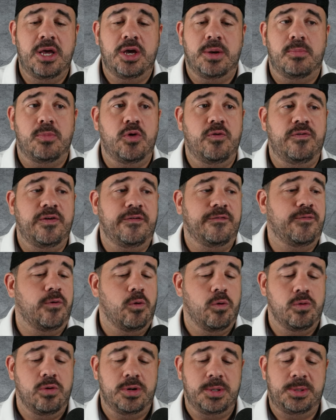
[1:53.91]
Moving
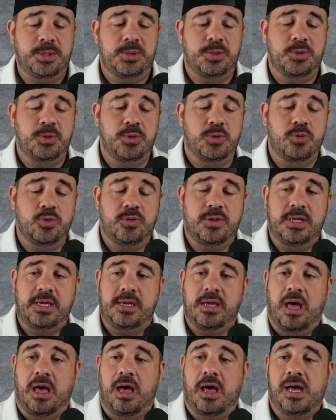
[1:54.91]
forward to
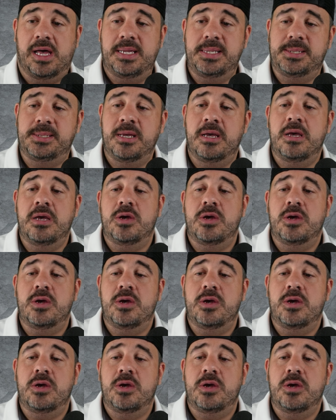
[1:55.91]
the odds,